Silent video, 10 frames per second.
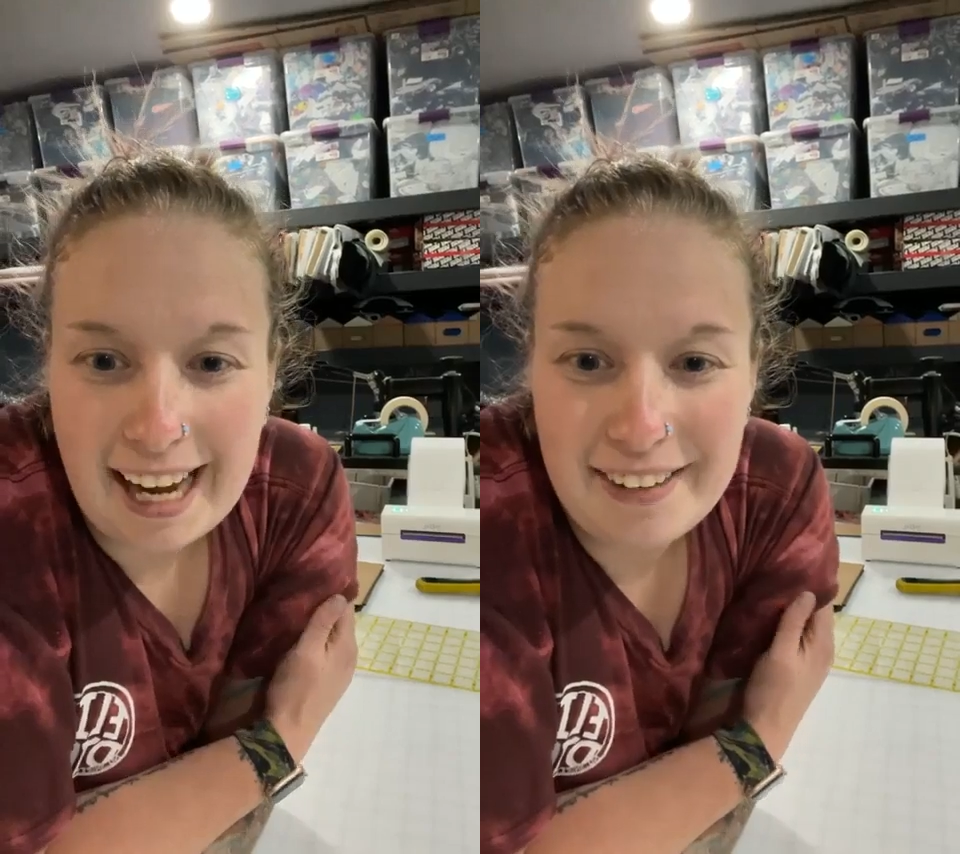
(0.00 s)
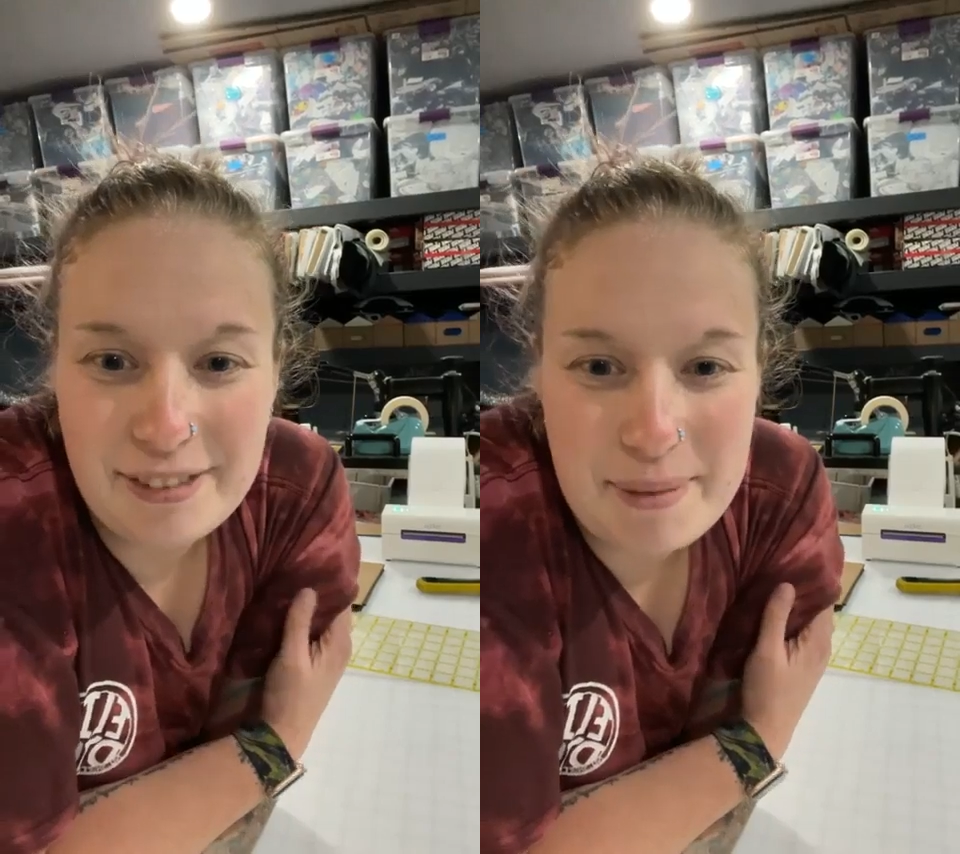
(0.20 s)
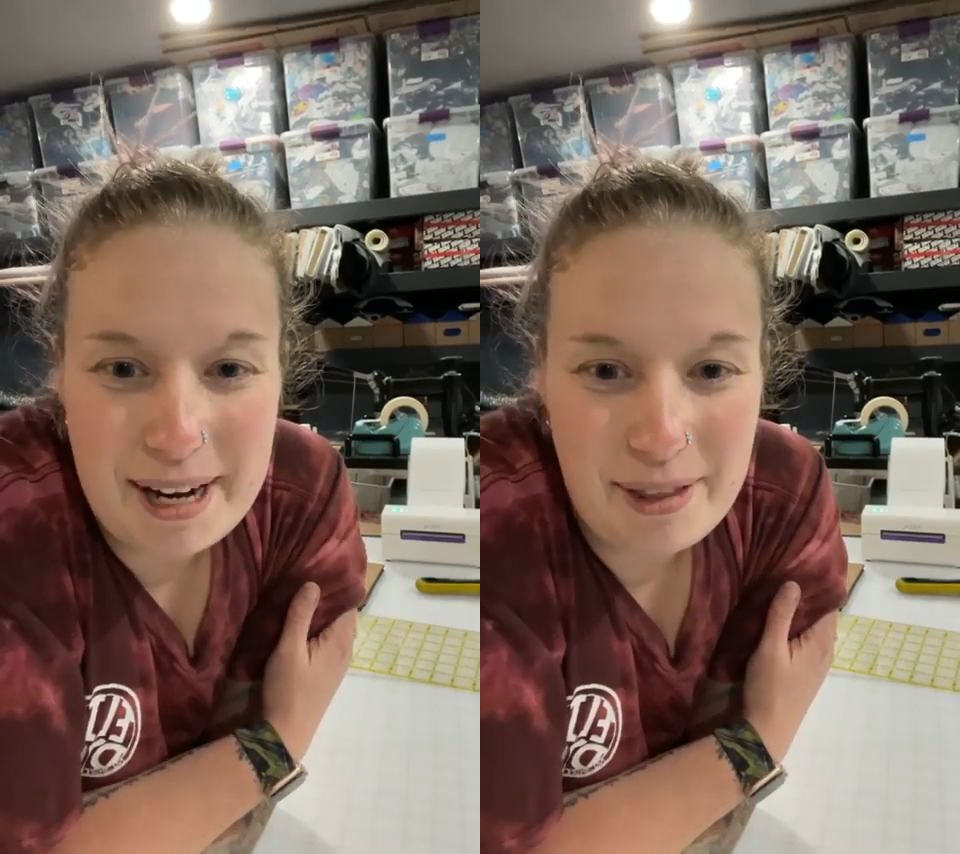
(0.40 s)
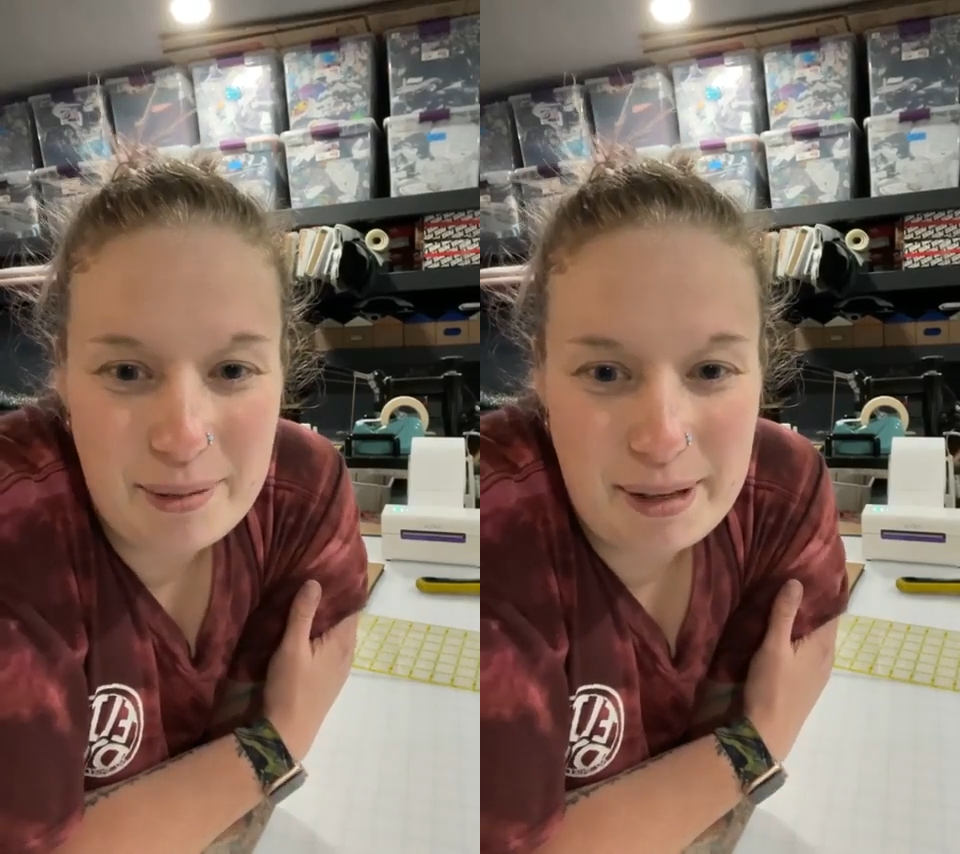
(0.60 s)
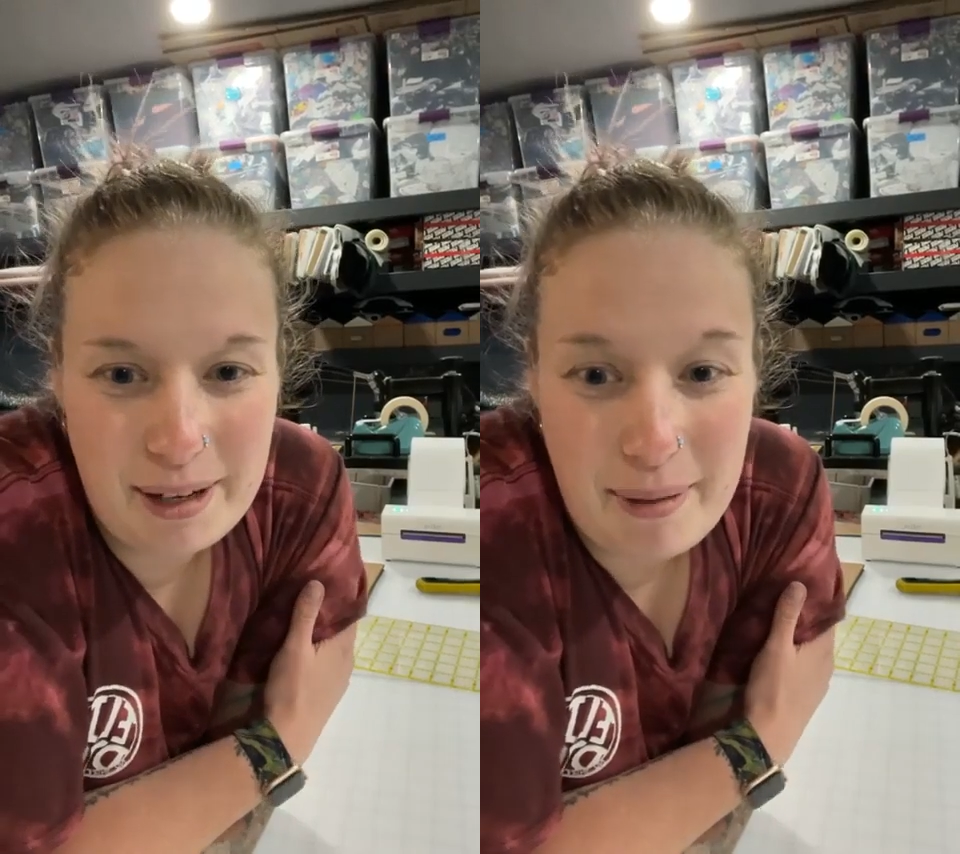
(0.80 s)
Hi from
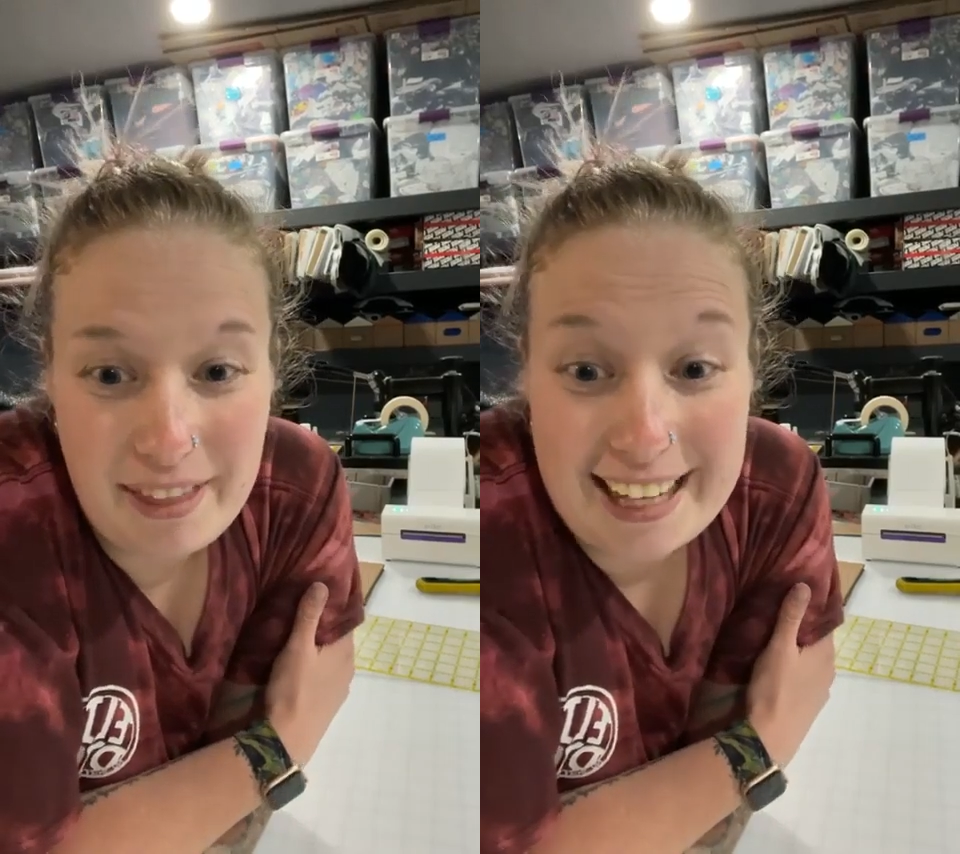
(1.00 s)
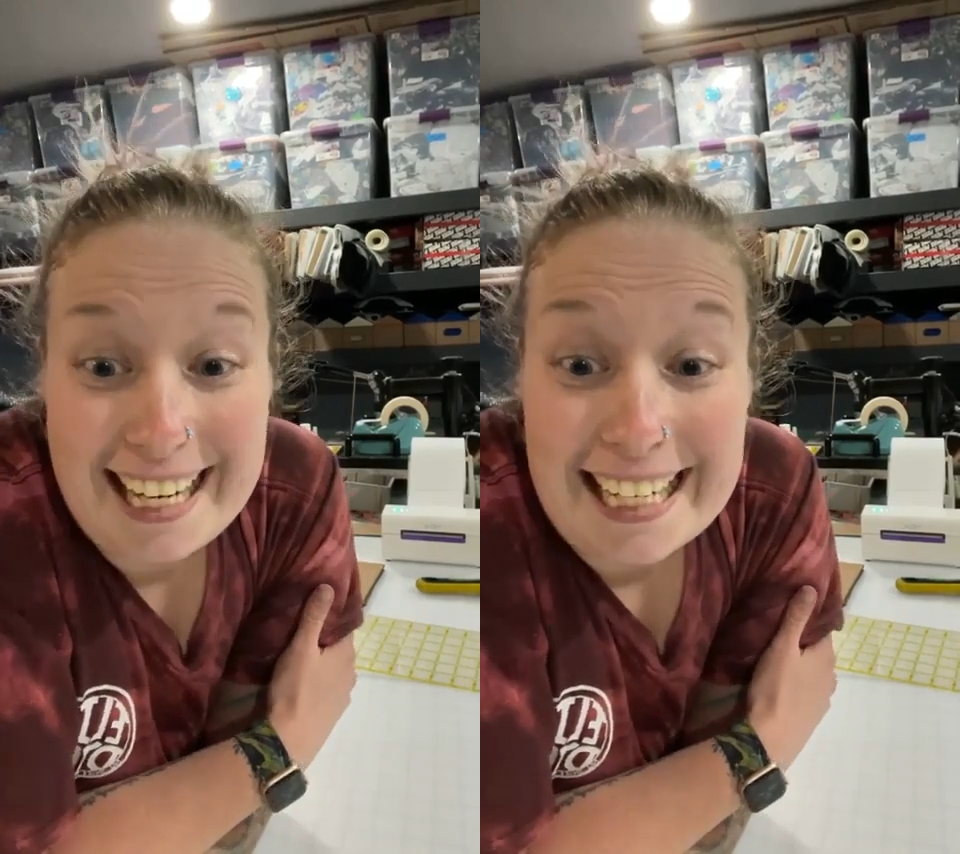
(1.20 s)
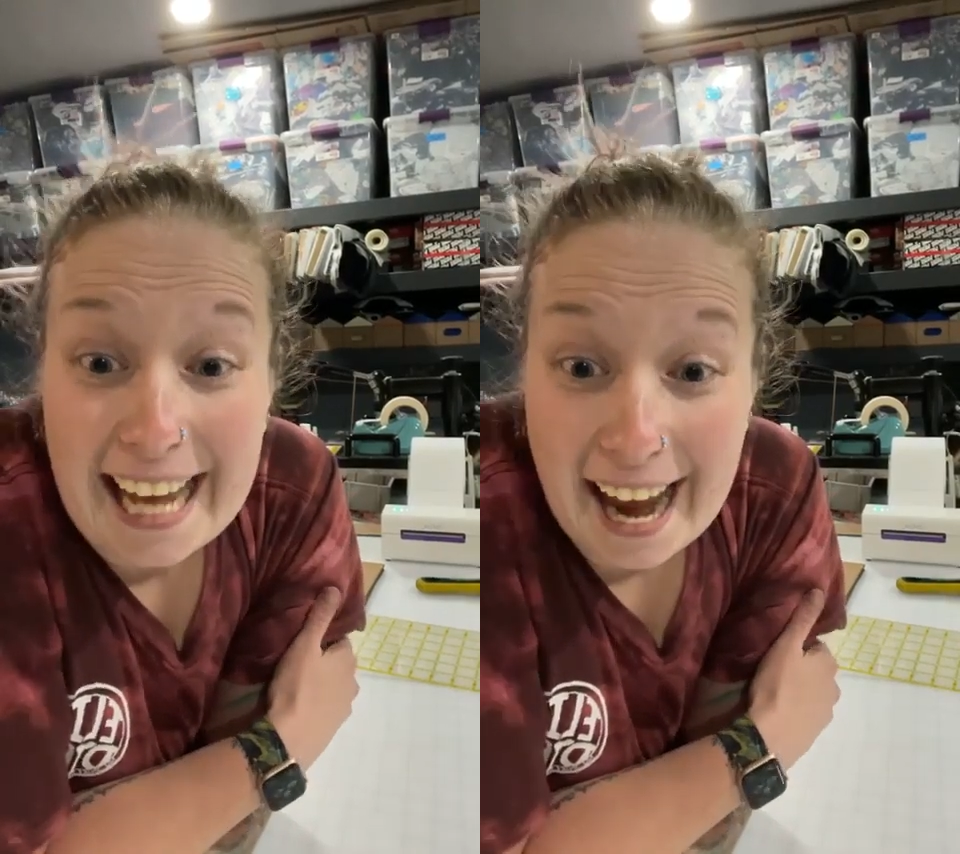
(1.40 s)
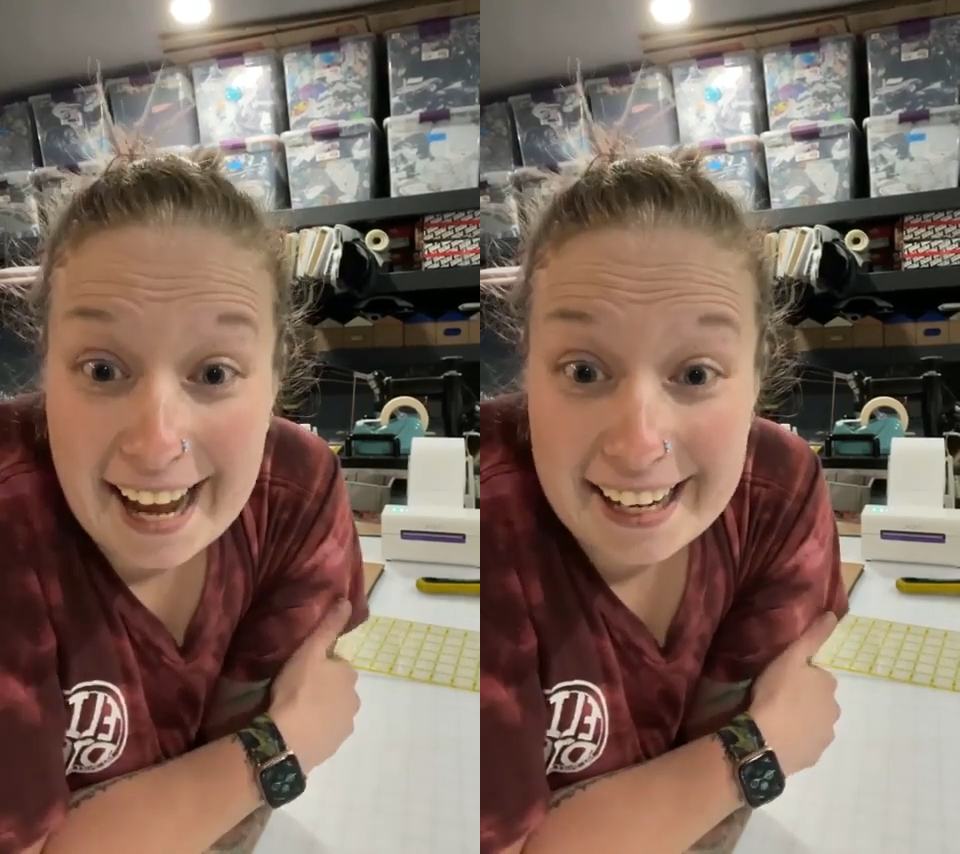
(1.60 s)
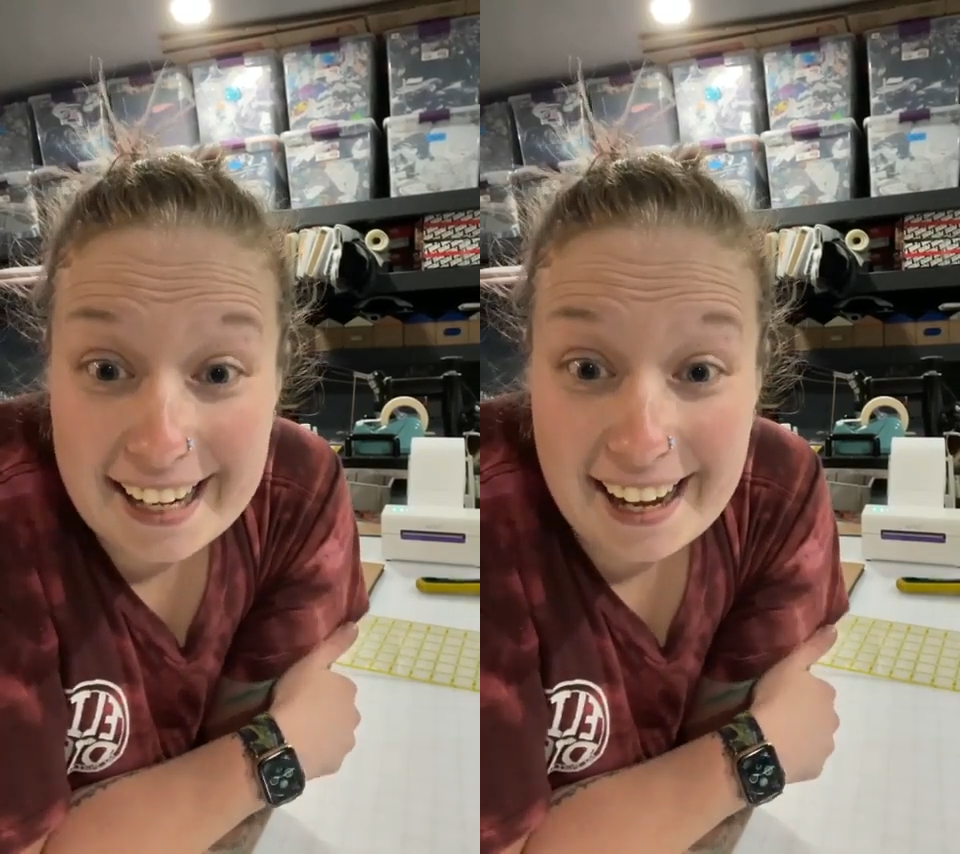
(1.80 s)
another Mary Beth in
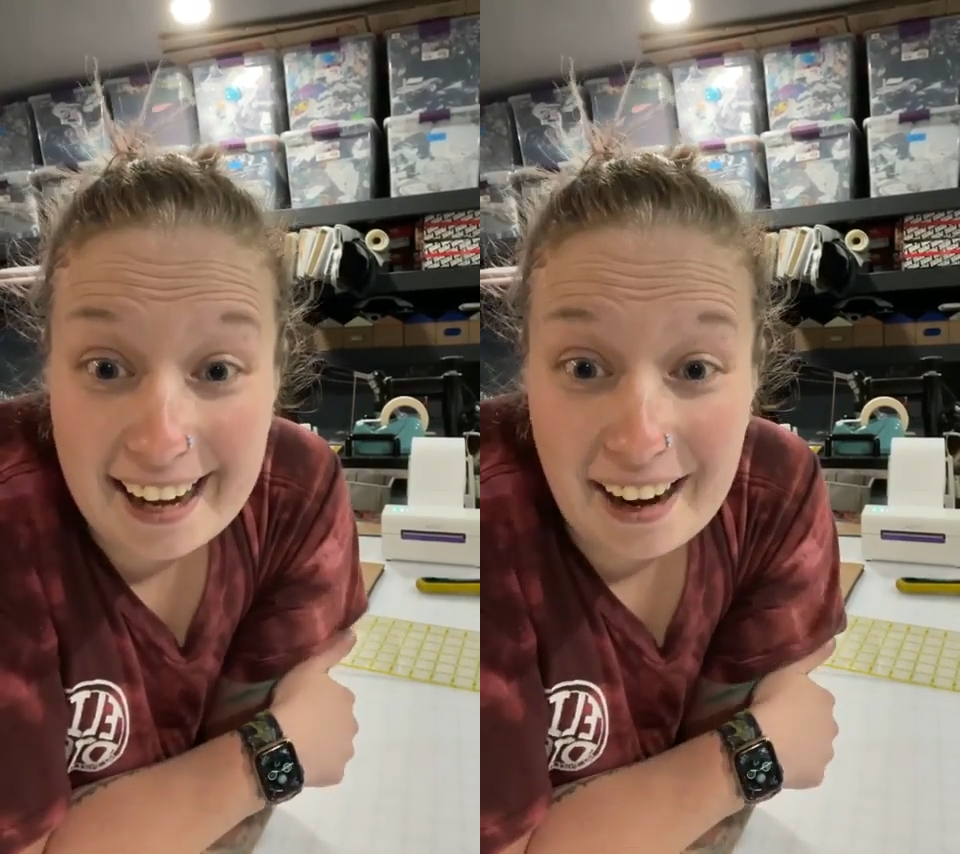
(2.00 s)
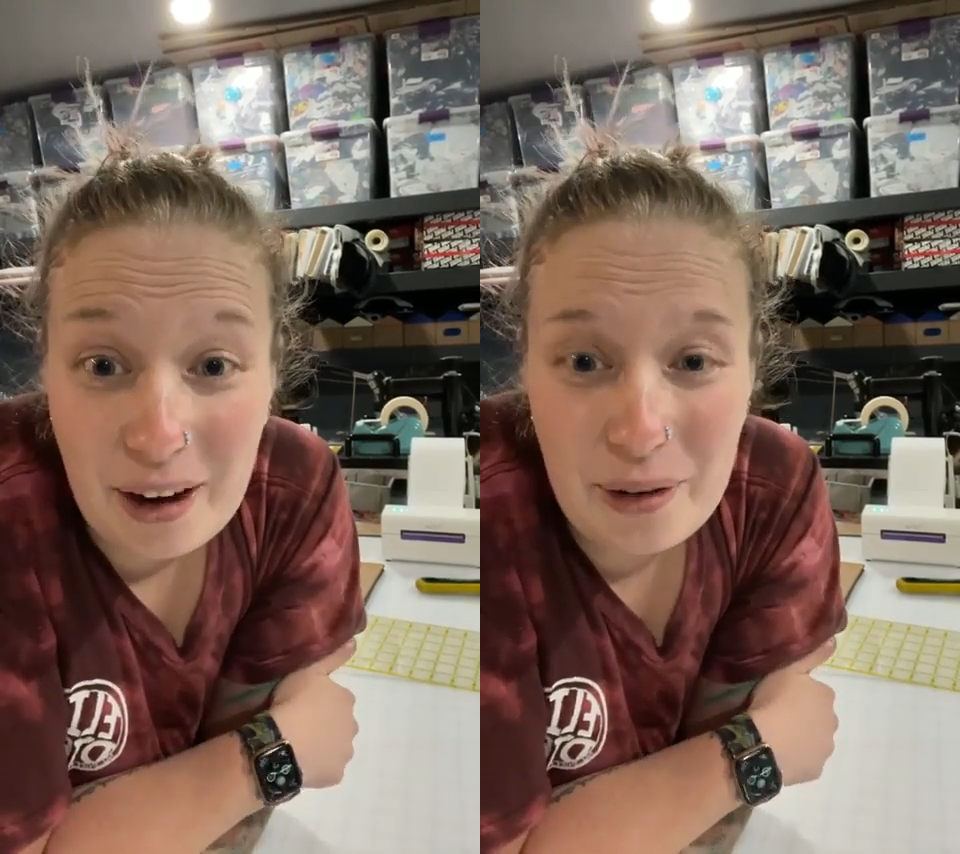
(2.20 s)
Canada.